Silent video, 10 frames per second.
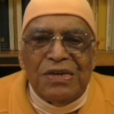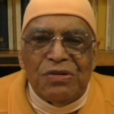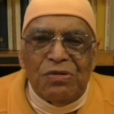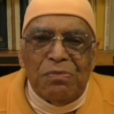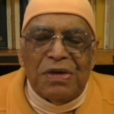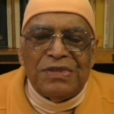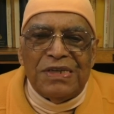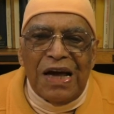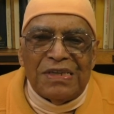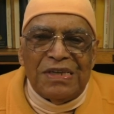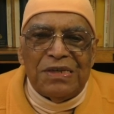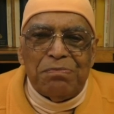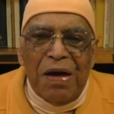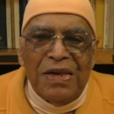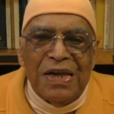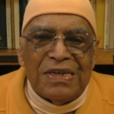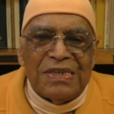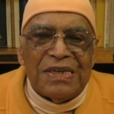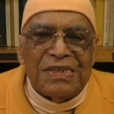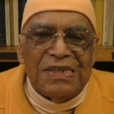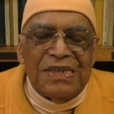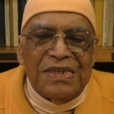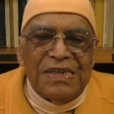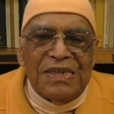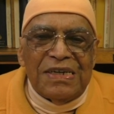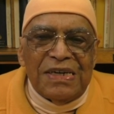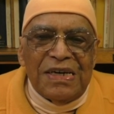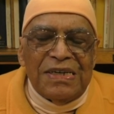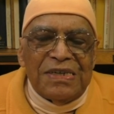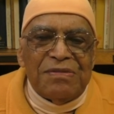Roman judge Pilate, and